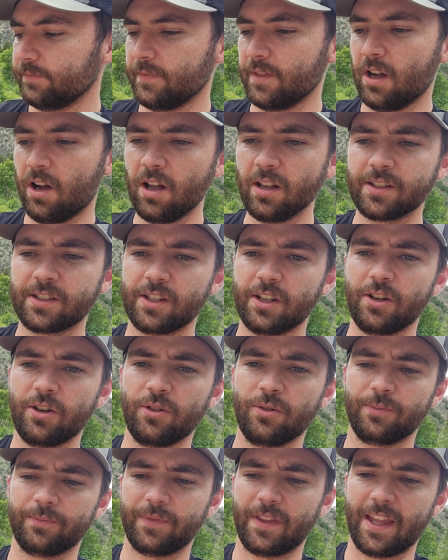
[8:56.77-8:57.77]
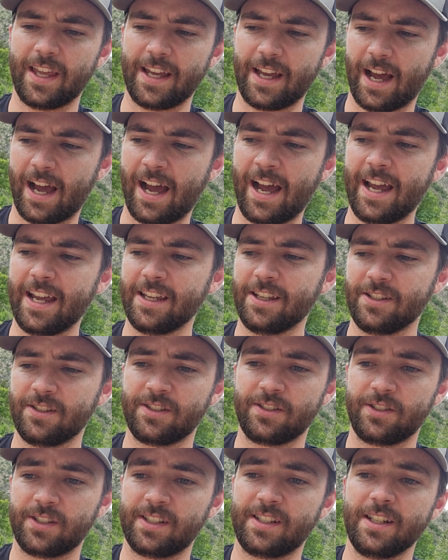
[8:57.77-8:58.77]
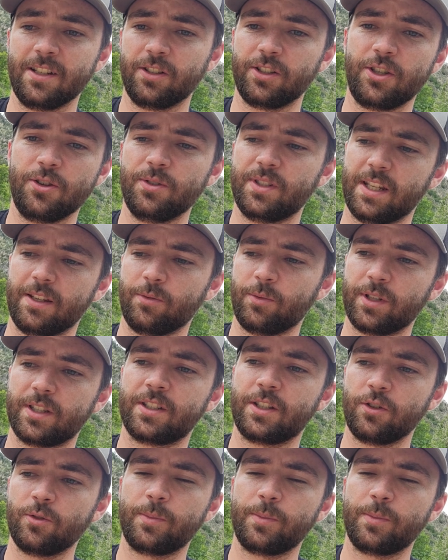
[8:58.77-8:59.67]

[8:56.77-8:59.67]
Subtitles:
also, I still use it with two